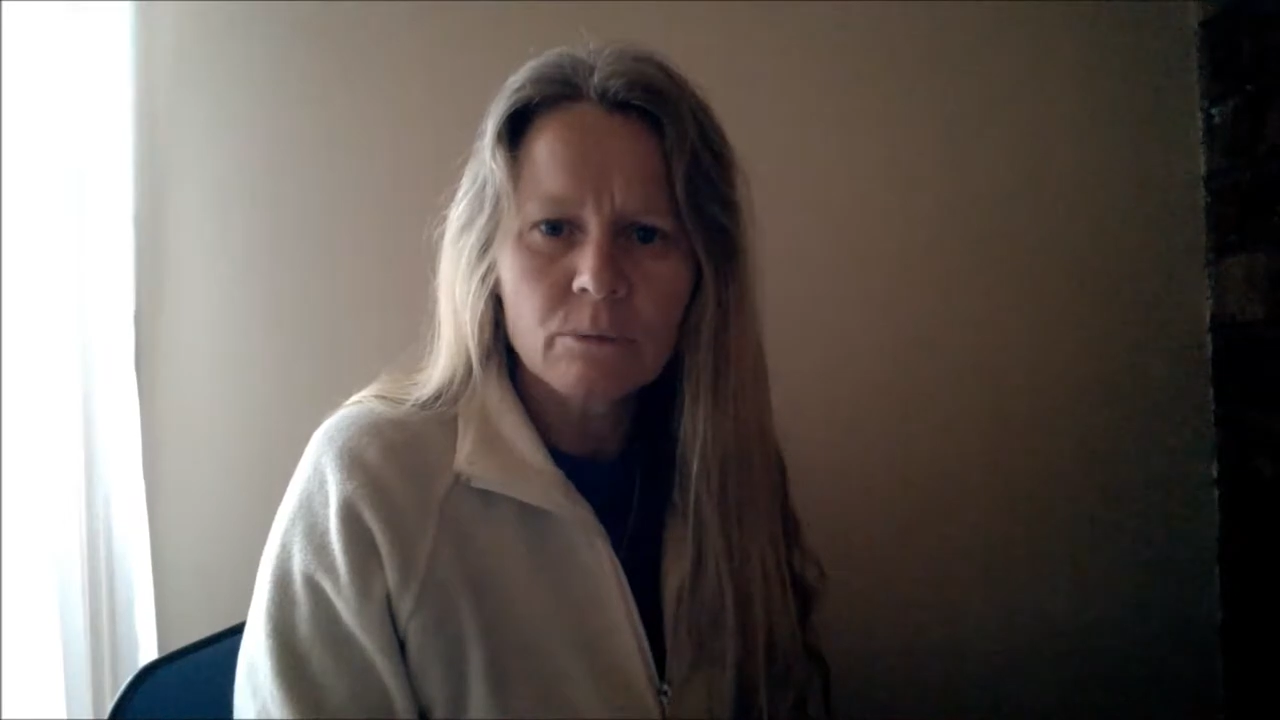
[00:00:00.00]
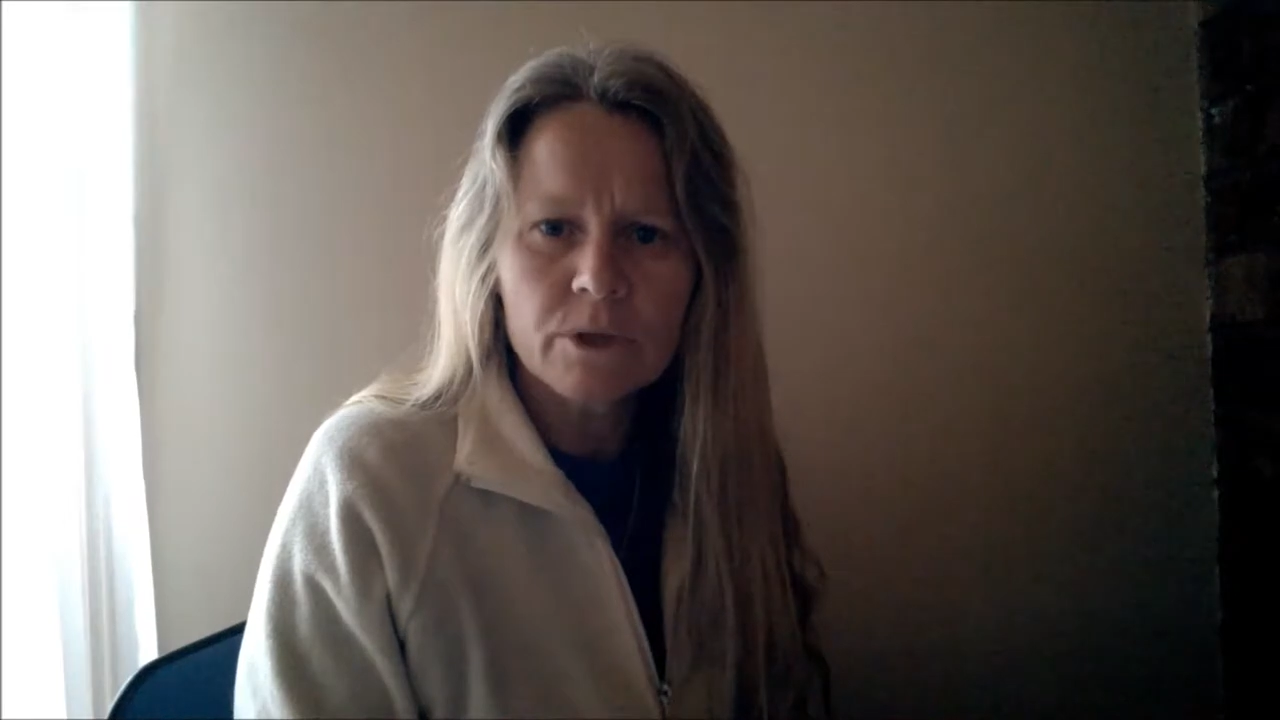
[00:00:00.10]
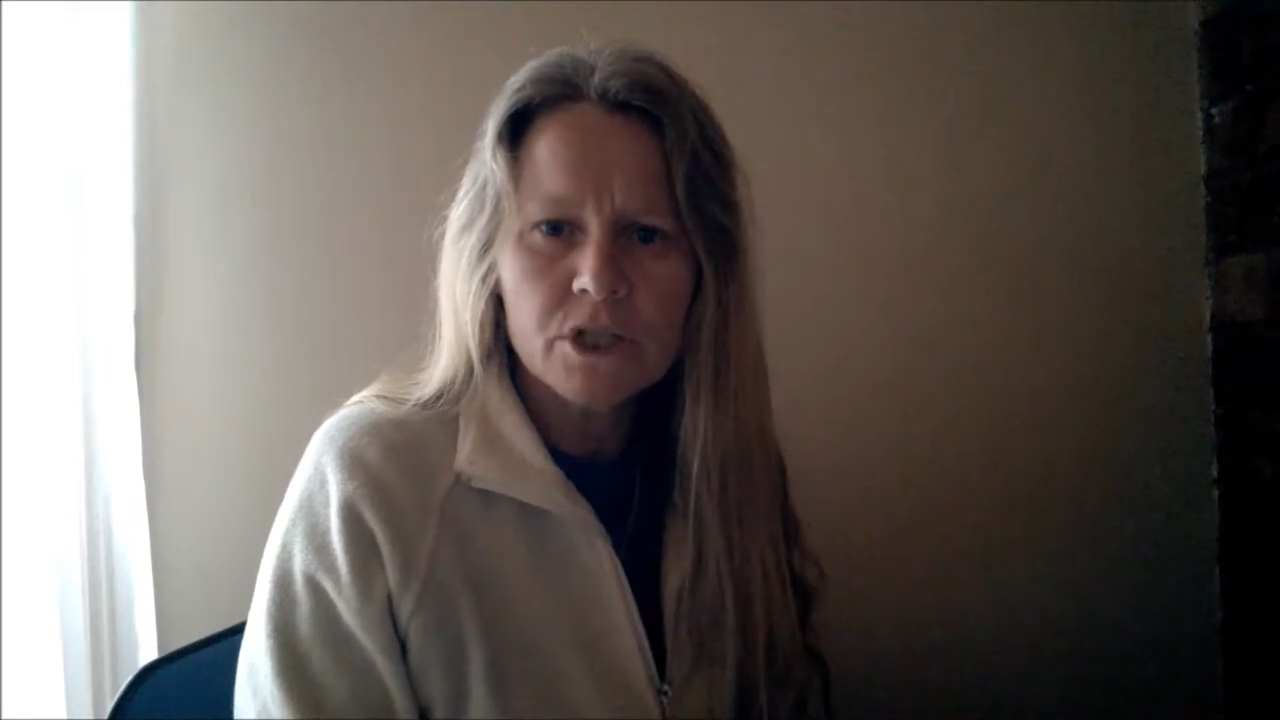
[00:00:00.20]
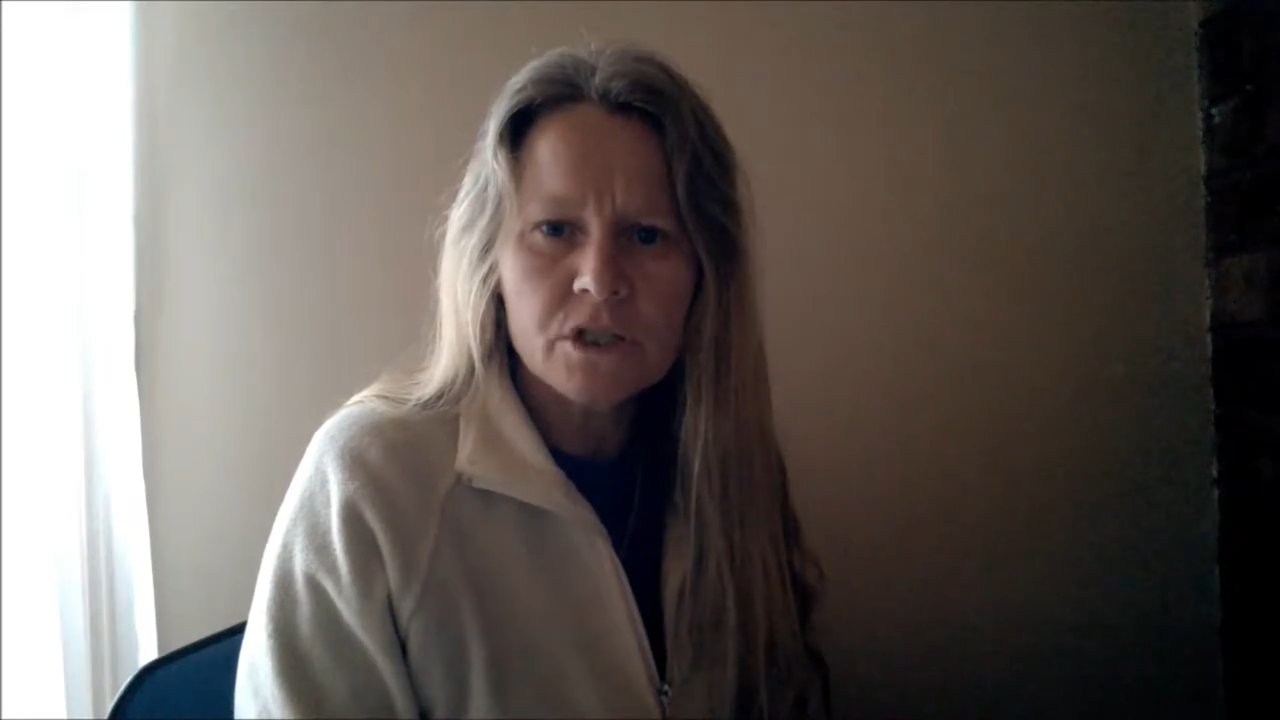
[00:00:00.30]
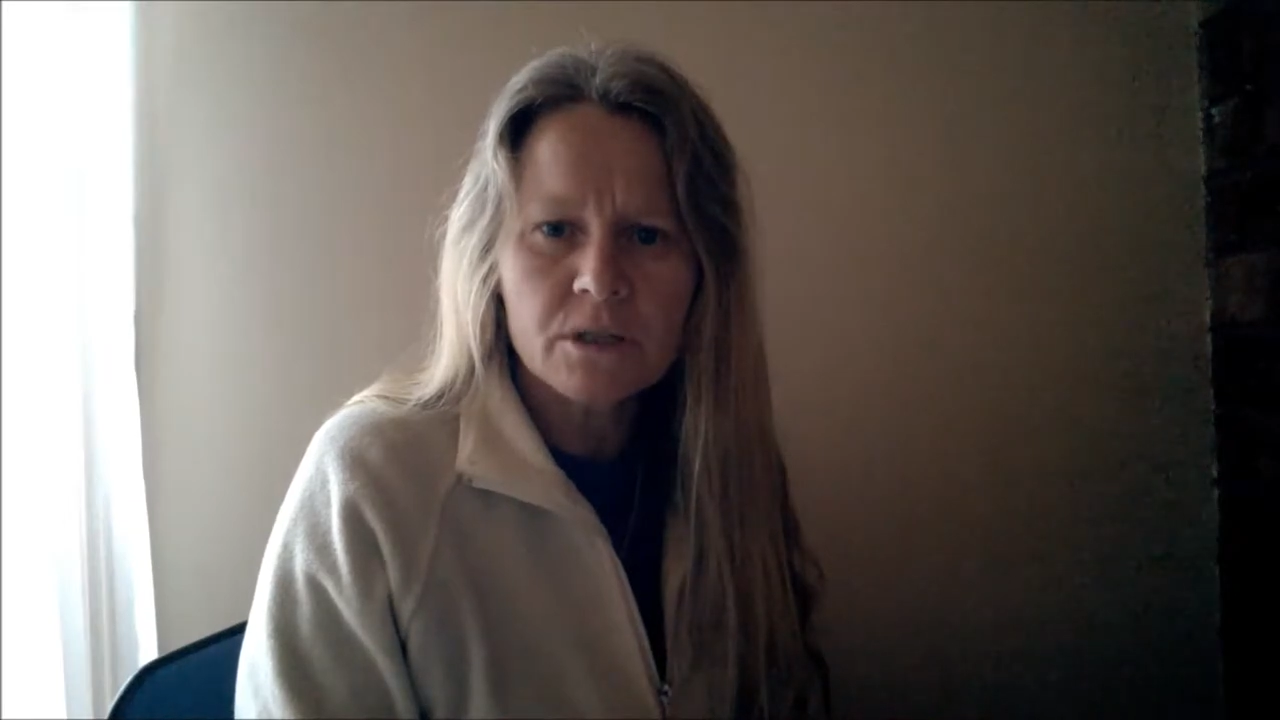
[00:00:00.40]

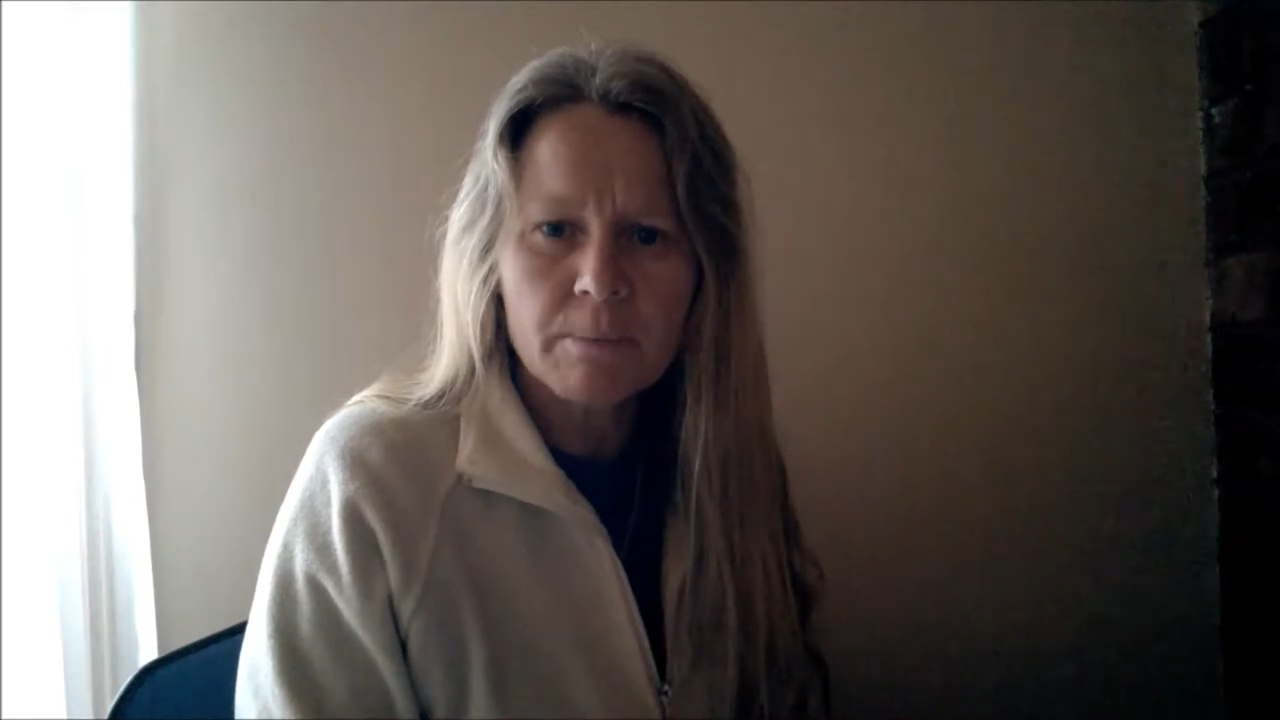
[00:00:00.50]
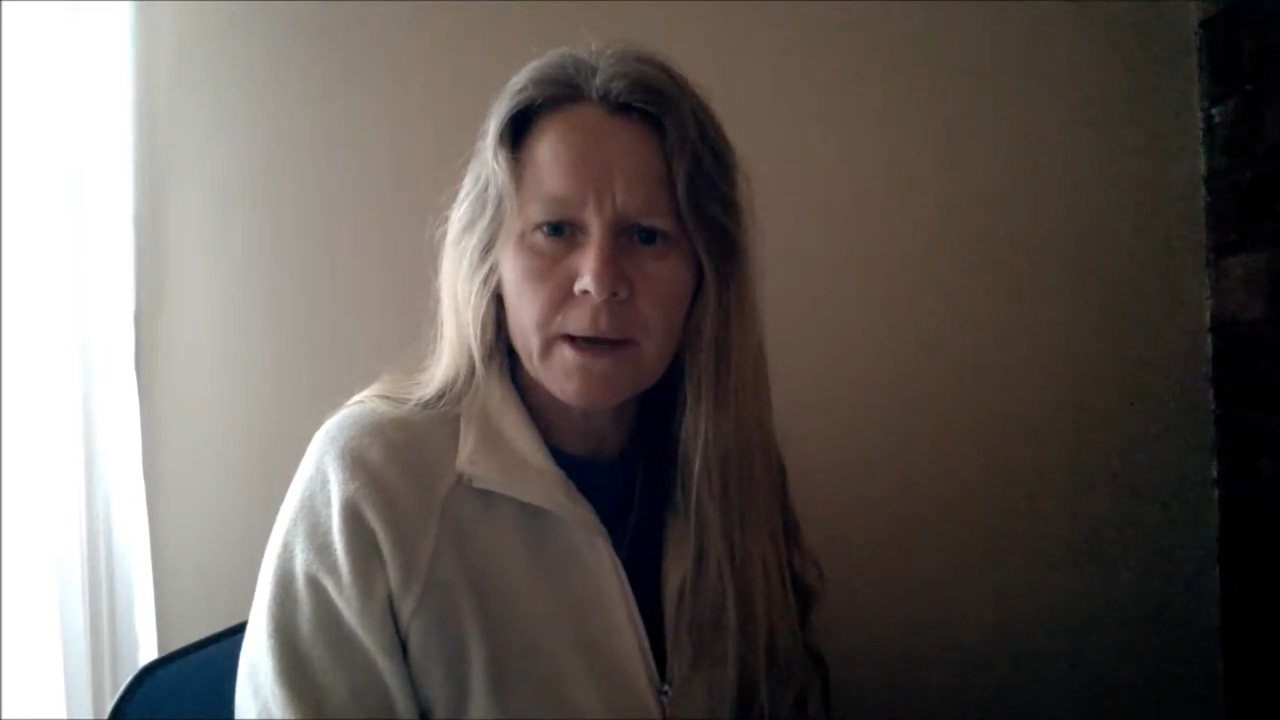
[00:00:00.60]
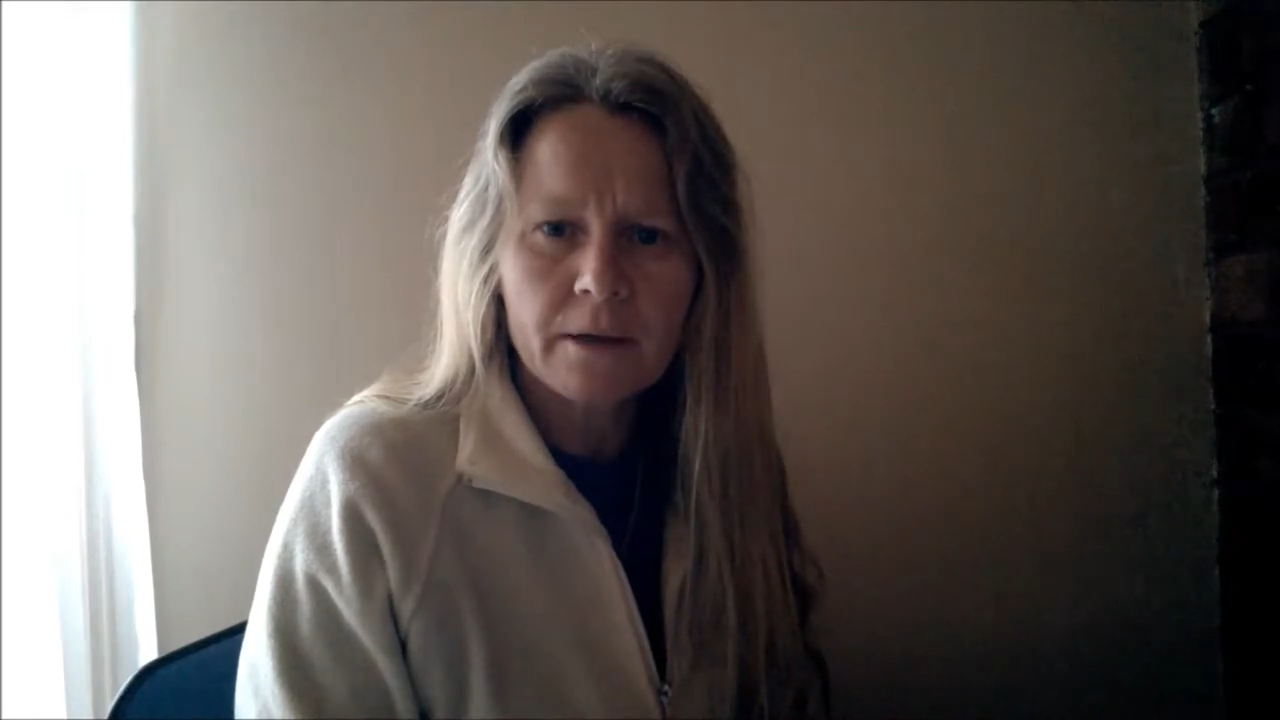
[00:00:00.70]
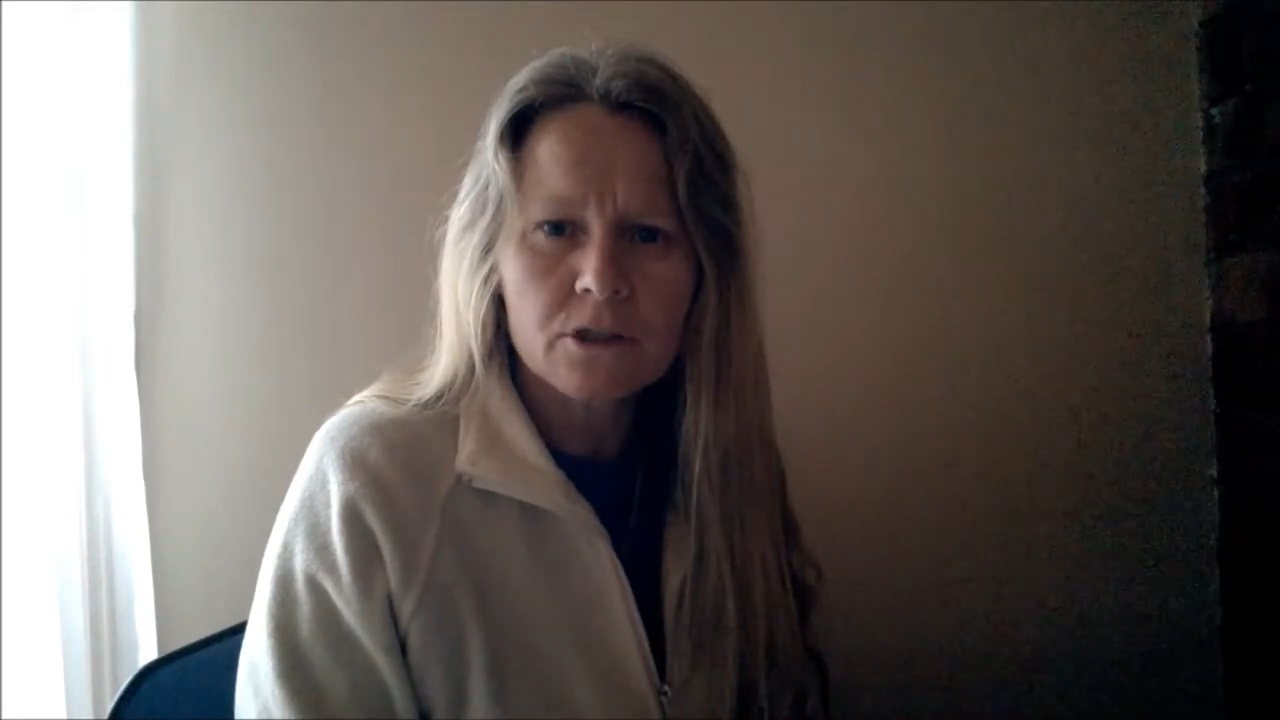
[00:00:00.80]
which is about